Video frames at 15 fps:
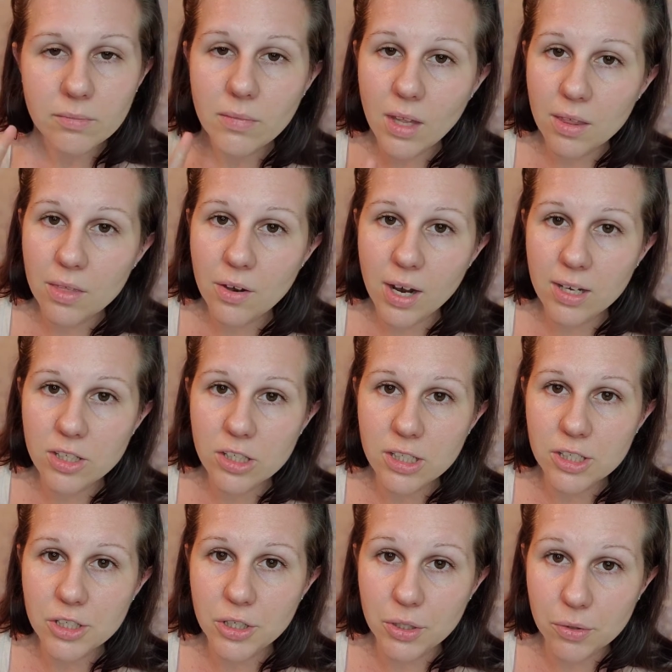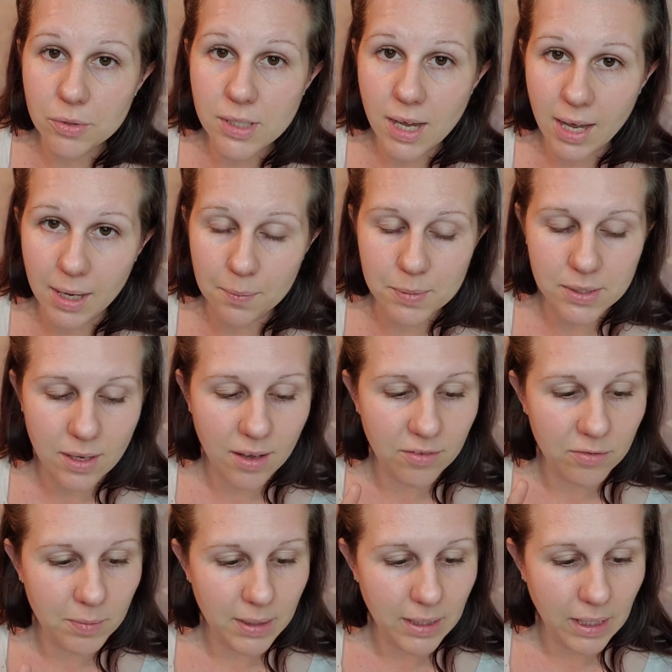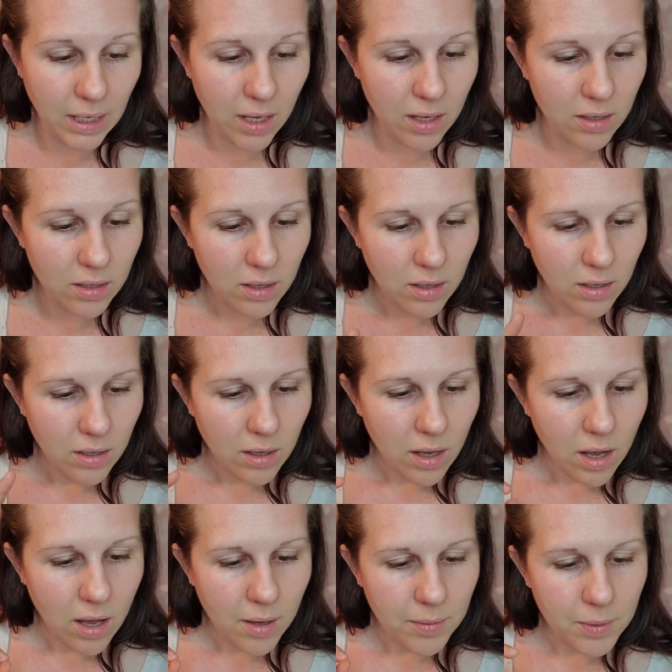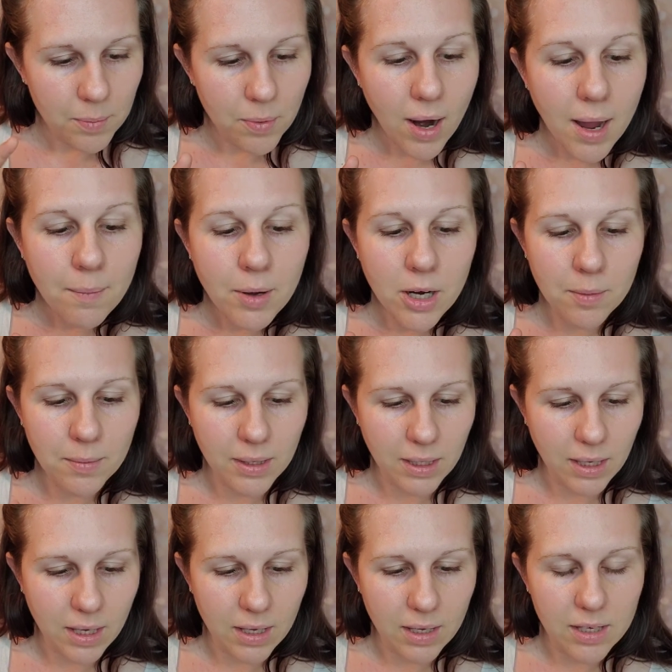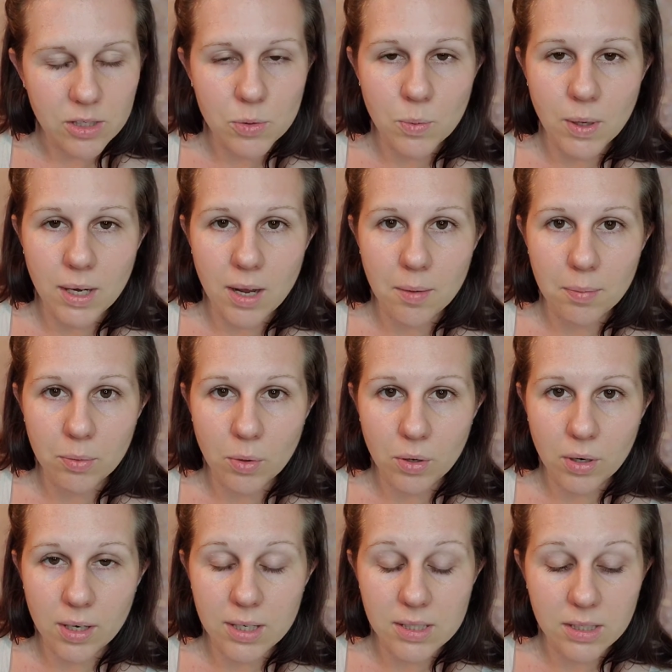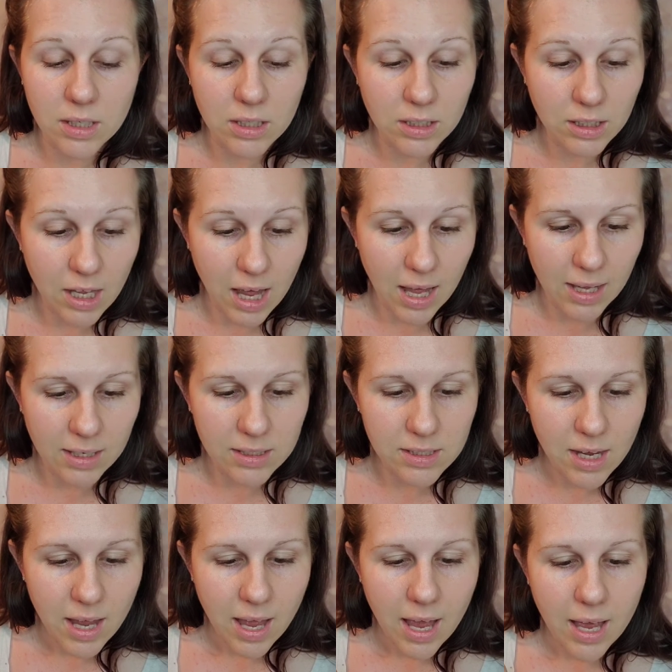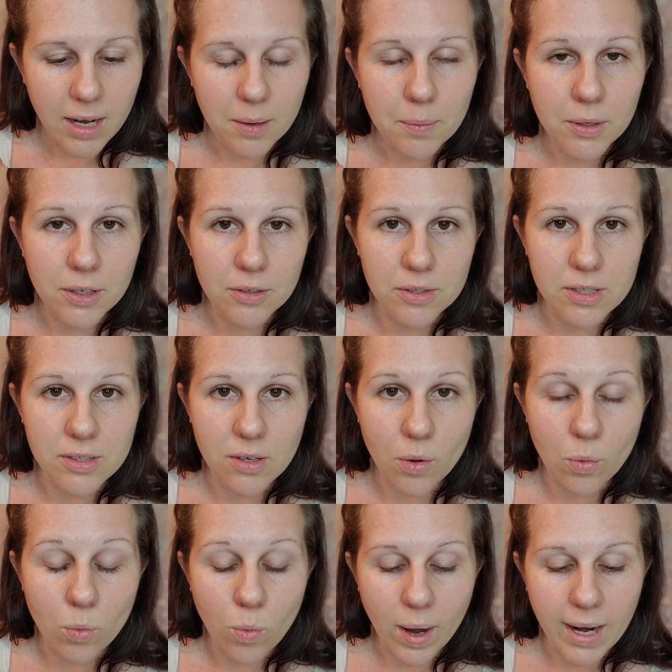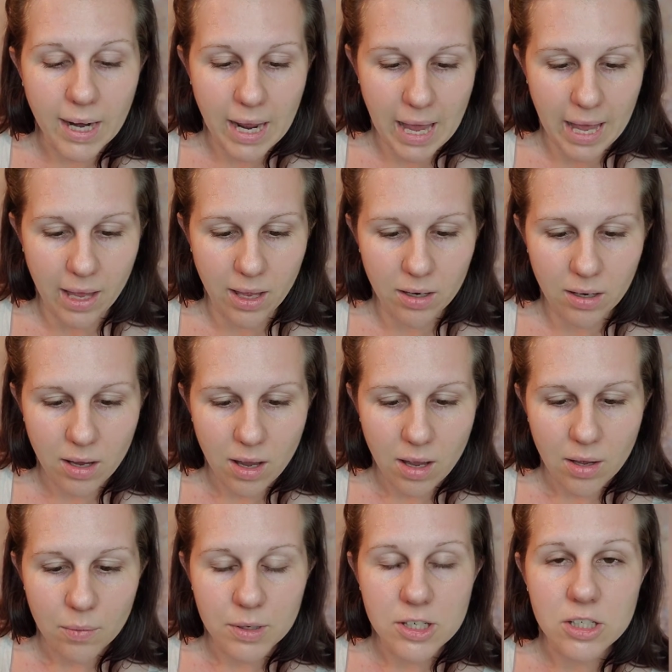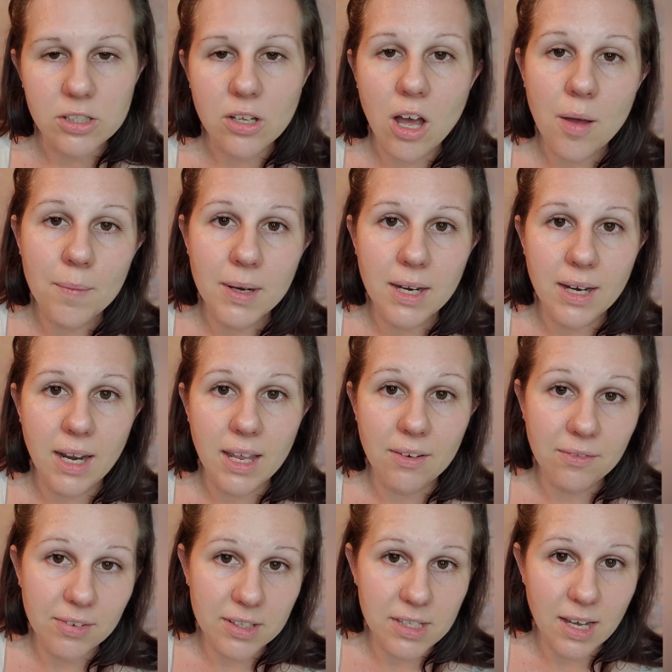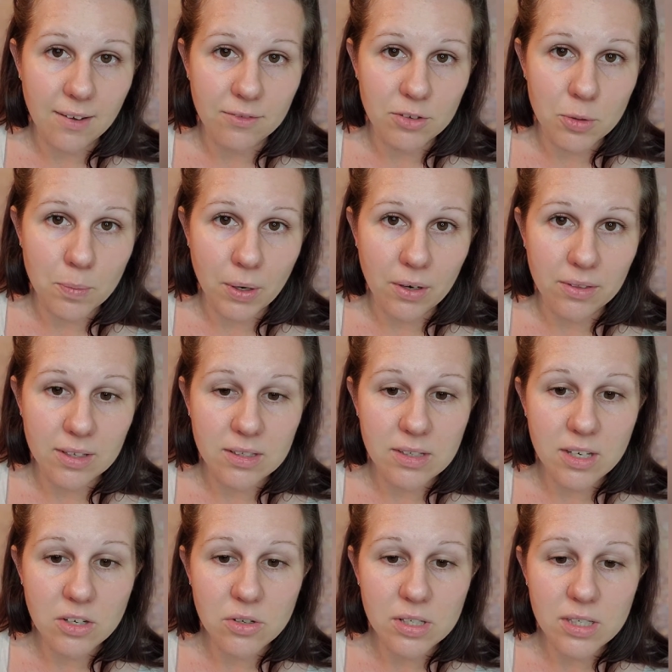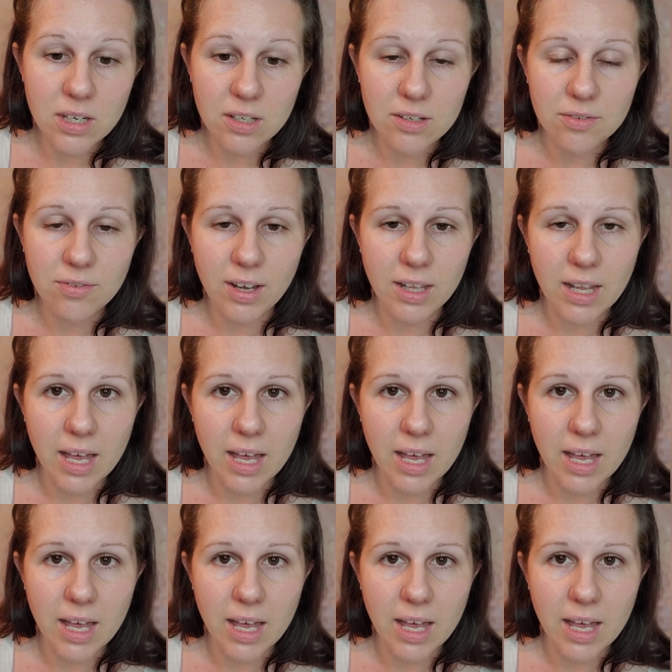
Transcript: there are actually two types of milia. The primary milia is when a pore is clogged and it produces a white head, which is common in infants after birth. It's interesting to find that